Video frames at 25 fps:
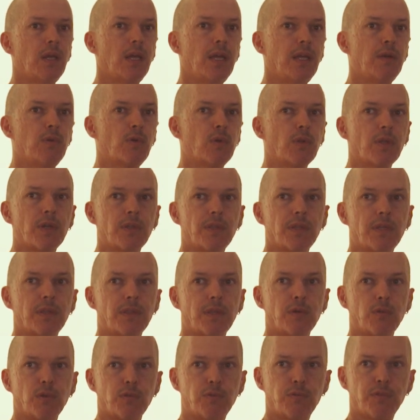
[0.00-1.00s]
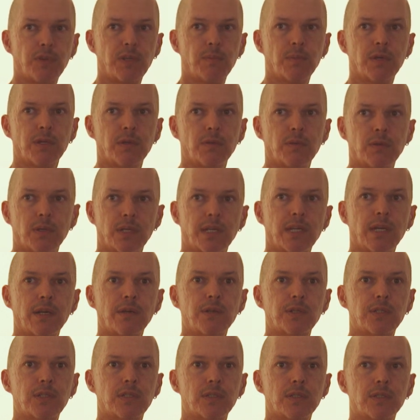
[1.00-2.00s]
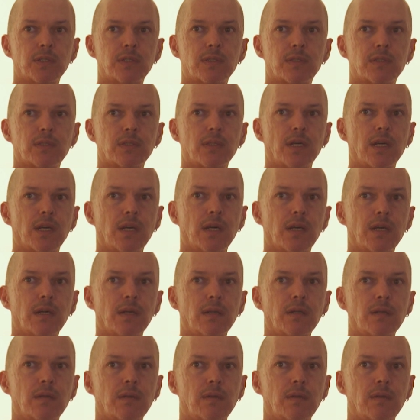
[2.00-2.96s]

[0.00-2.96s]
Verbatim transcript: And although that there were female characters uh,